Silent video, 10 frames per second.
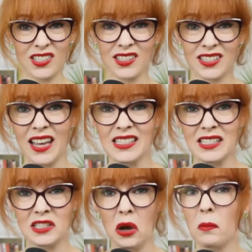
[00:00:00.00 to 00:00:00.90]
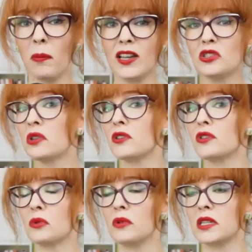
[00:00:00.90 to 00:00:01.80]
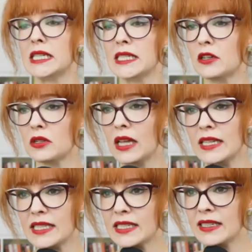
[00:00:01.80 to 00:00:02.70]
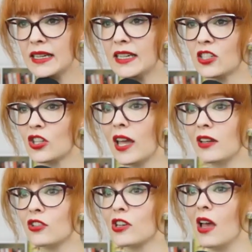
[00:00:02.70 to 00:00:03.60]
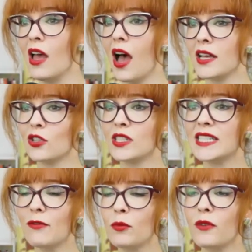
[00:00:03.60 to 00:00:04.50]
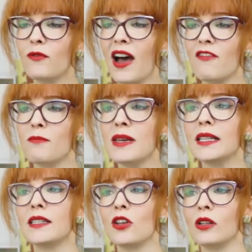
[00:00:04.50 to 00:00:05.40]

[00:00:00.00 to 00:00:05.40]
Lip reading: because there's not much you can do on a decentralized exchange. So $7.5 million